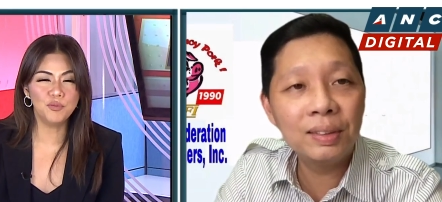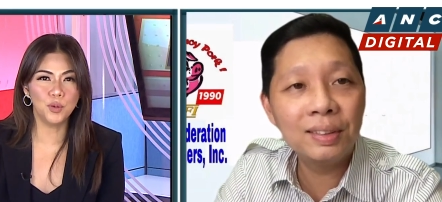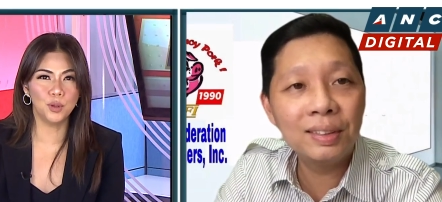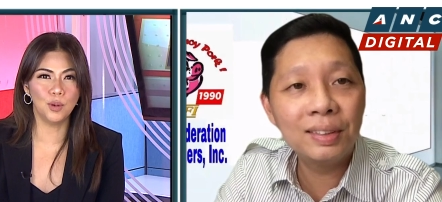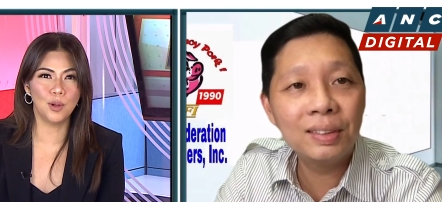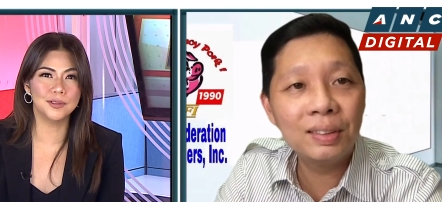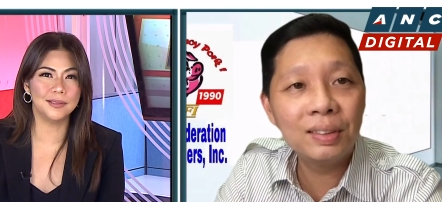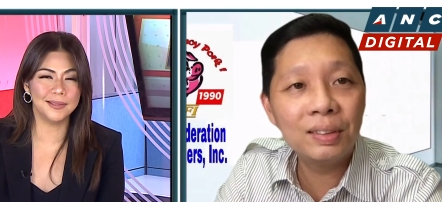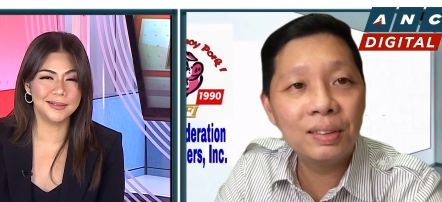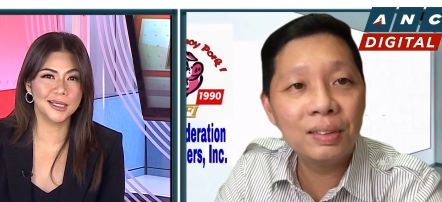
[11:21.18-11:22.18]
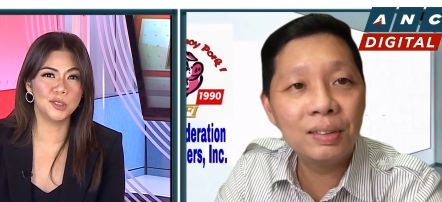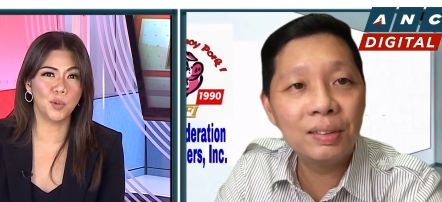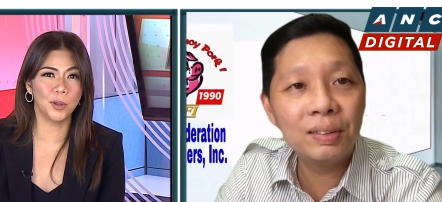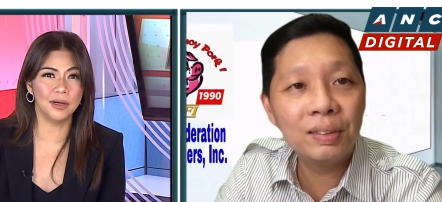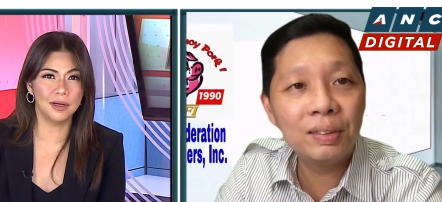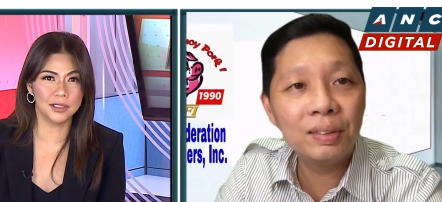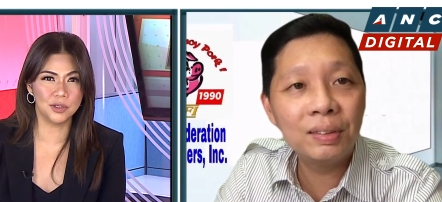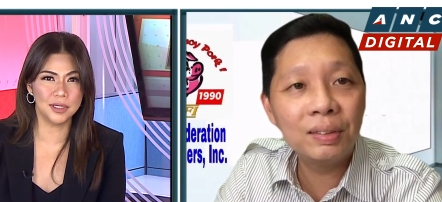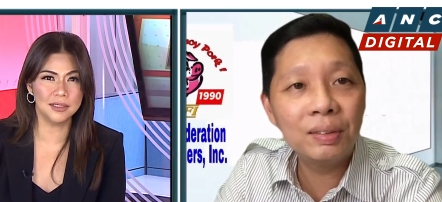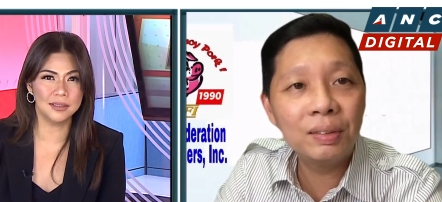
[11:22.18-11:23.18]
Speaker 1: protocols in these exporting
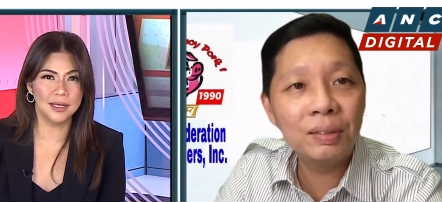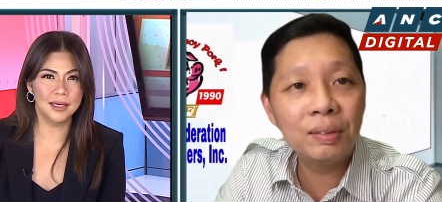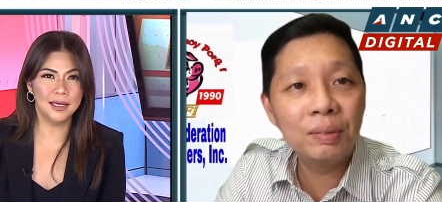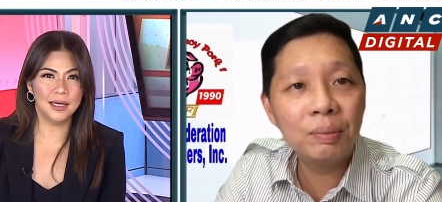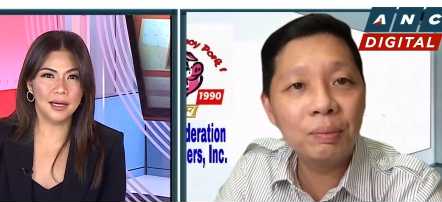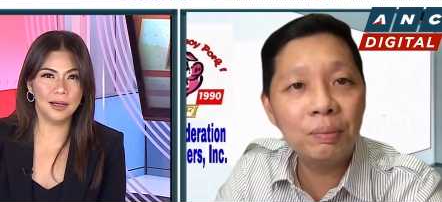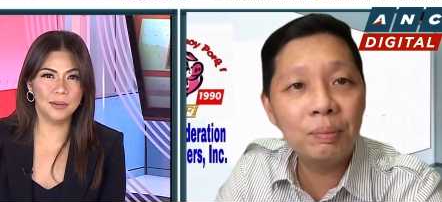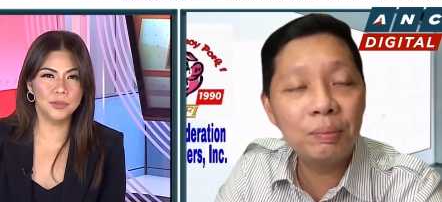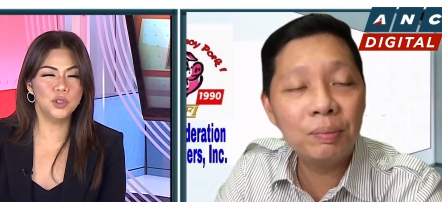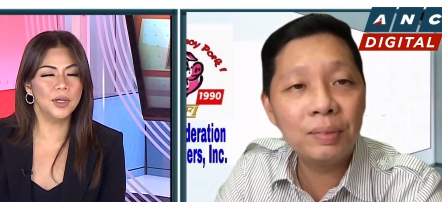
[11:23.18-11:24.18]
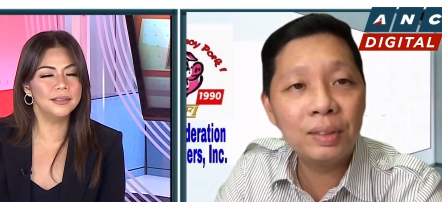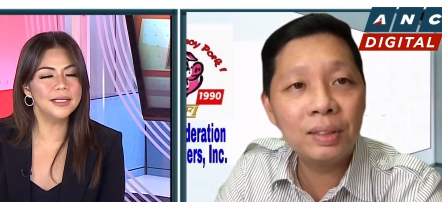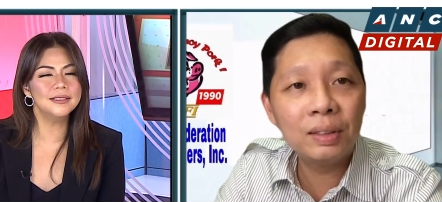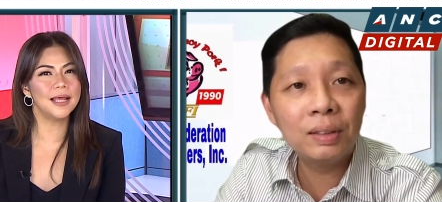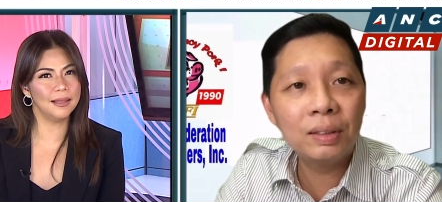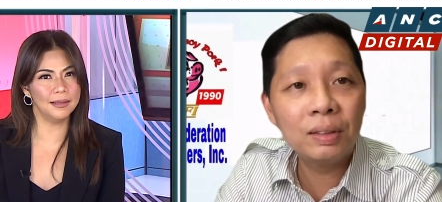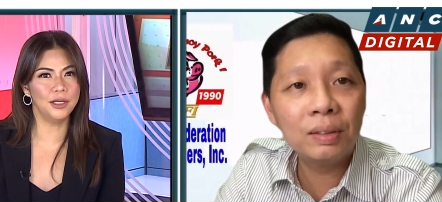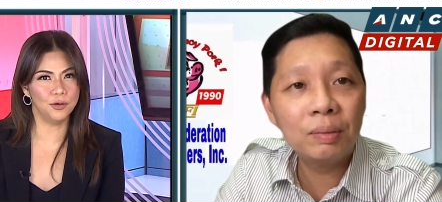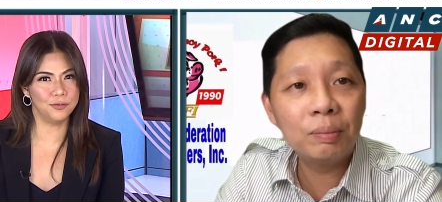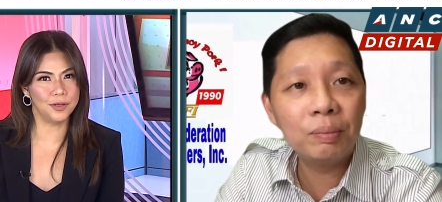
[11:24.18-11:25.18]
countries to at least allay
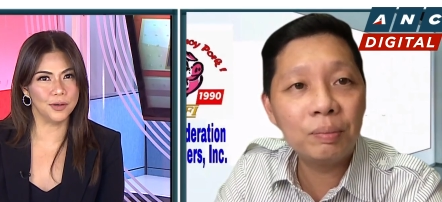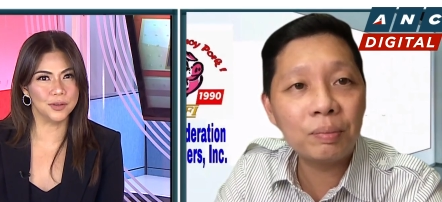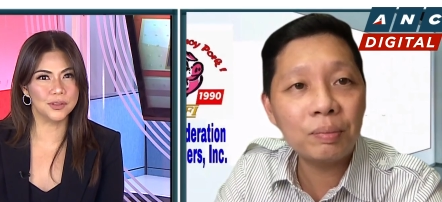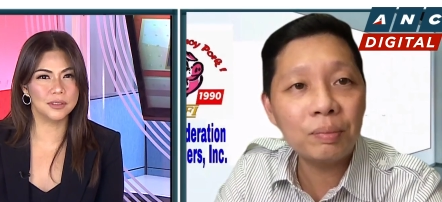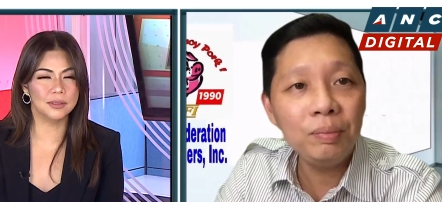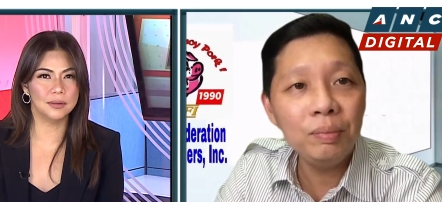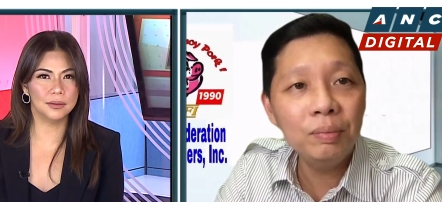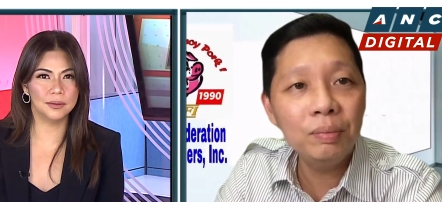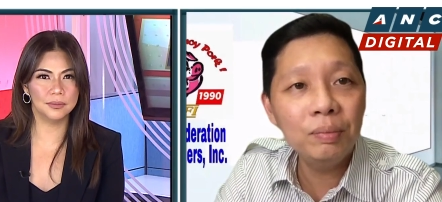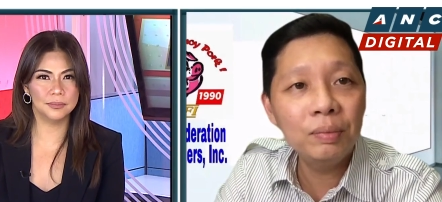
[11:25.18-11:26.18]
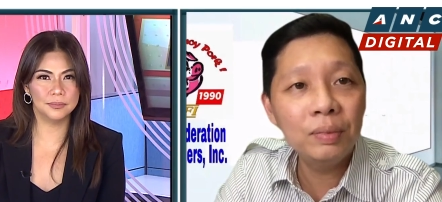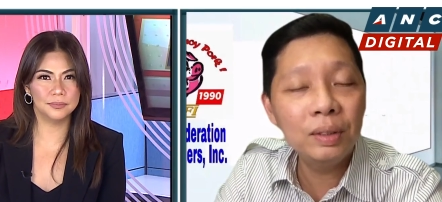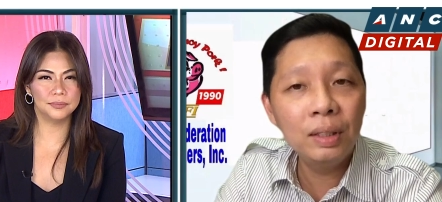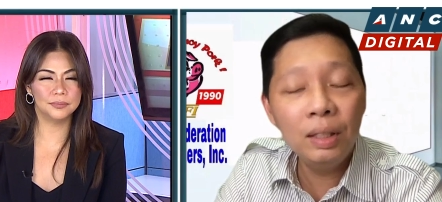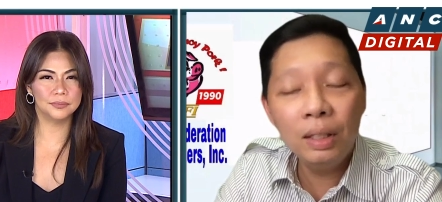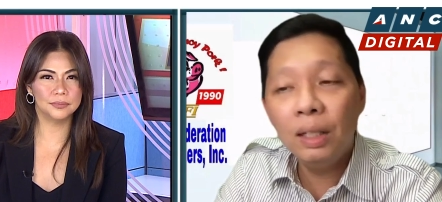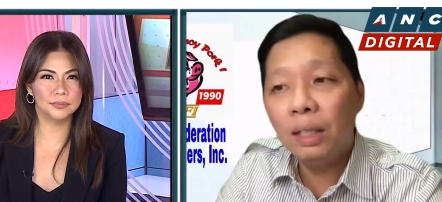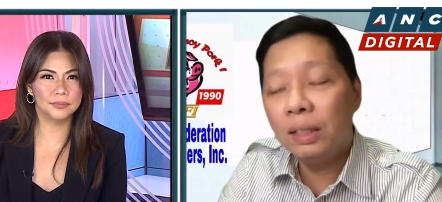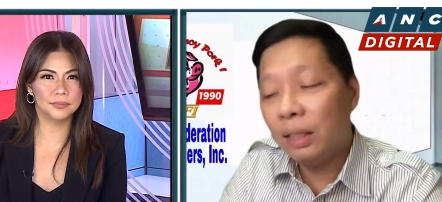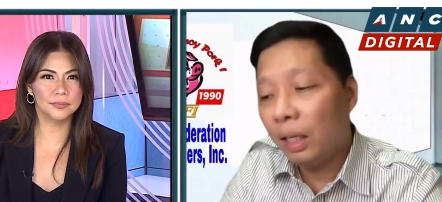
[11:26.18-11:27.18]
your fears?
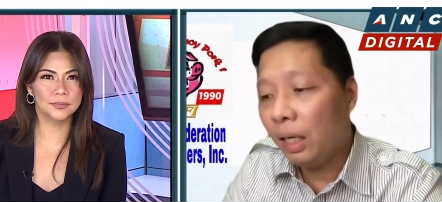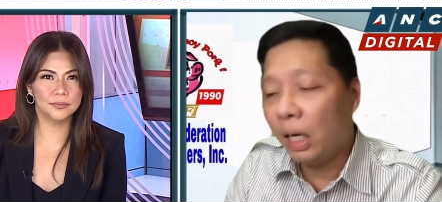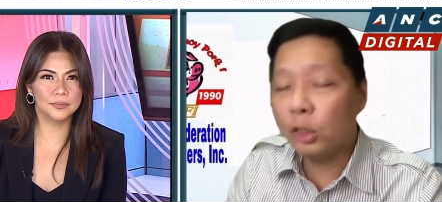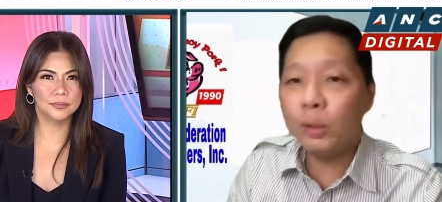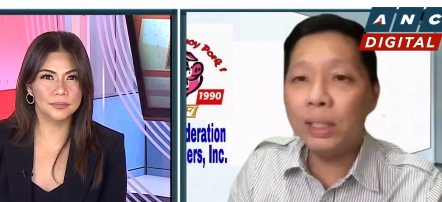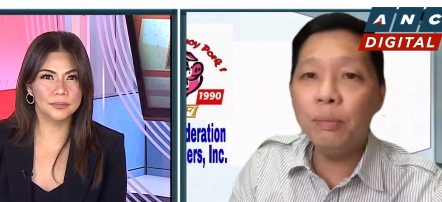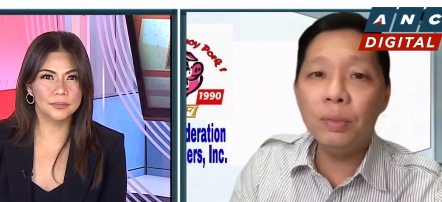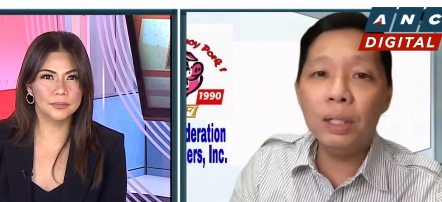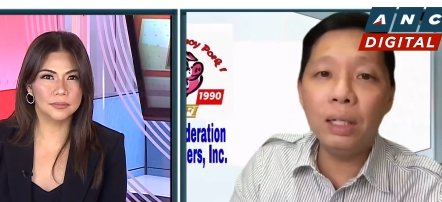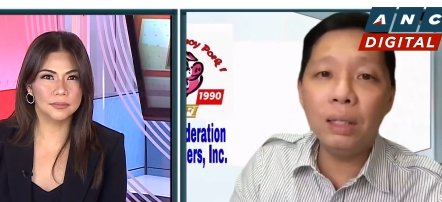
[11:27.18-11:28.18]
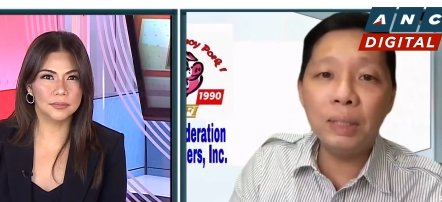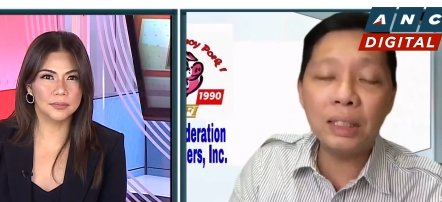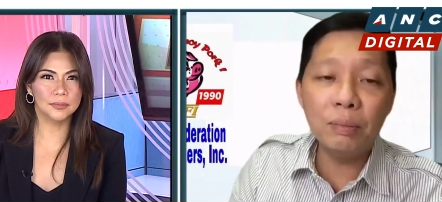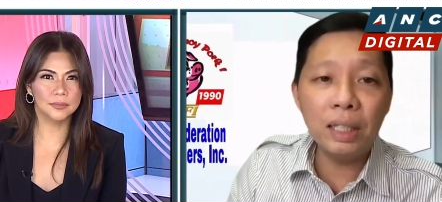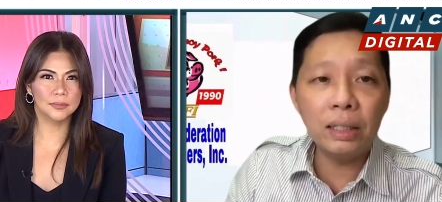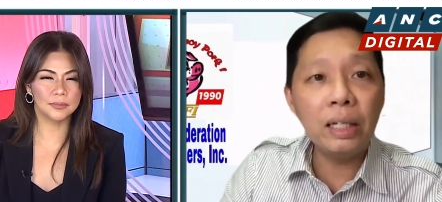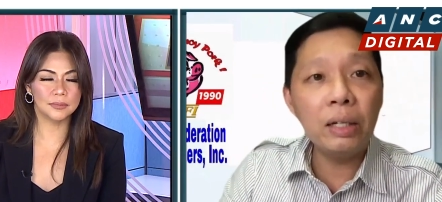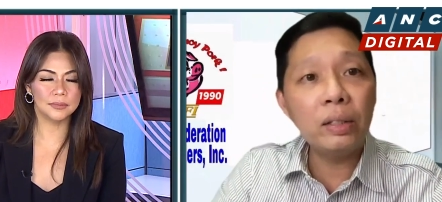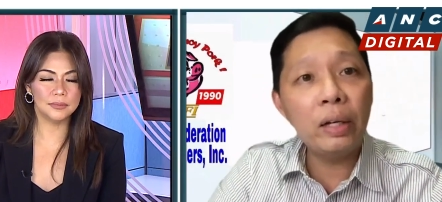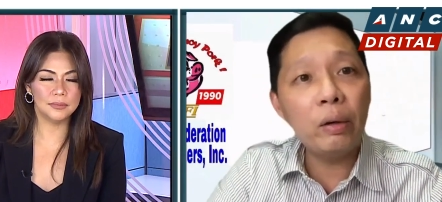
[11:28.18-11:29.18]
Speaker 2: Actually, Ms. Carmina,
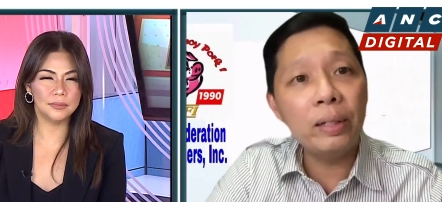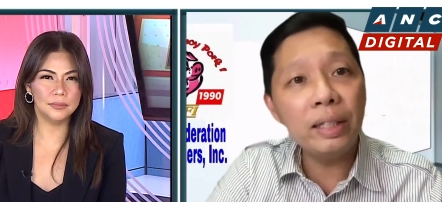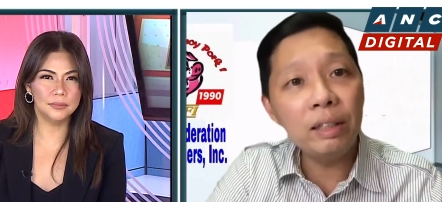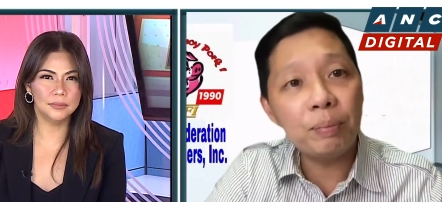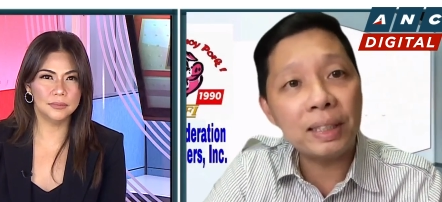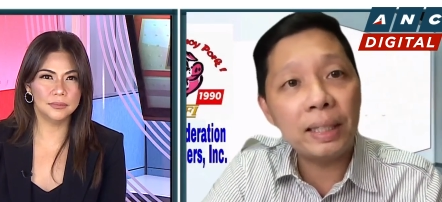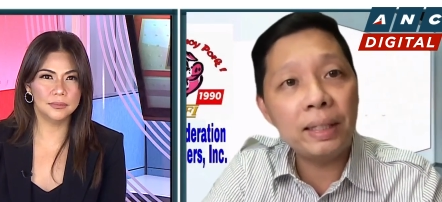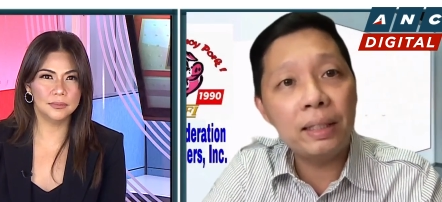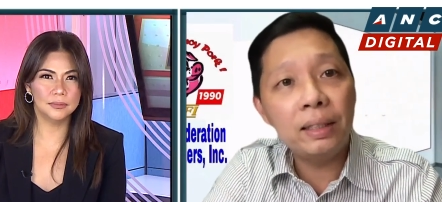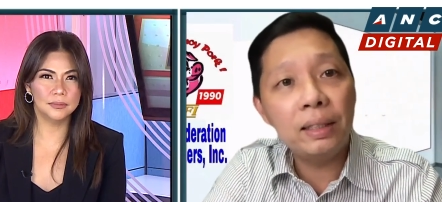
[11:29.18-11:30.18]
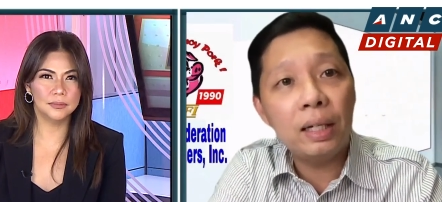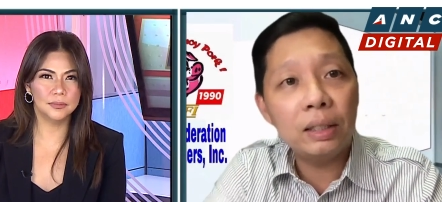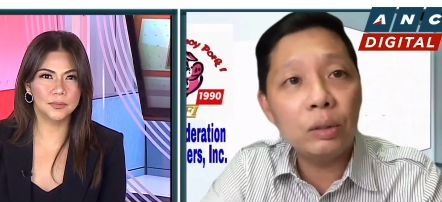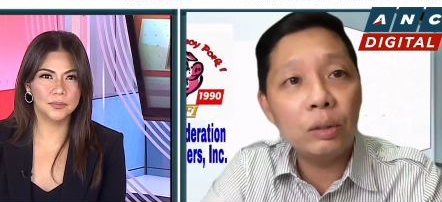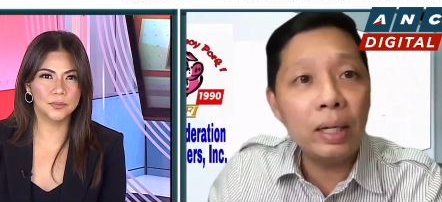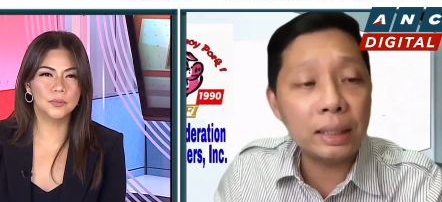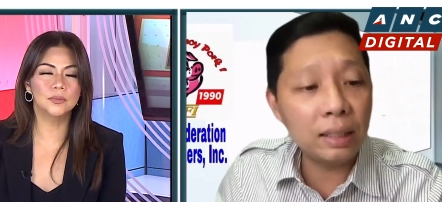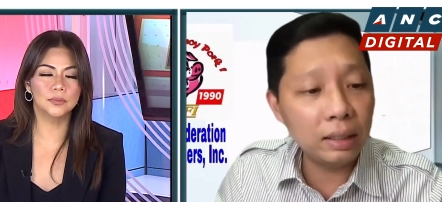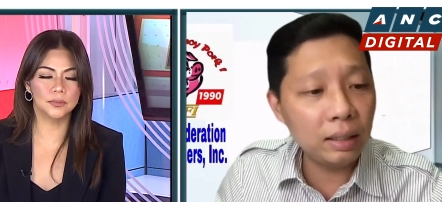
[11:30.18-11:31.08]
they already presented to us the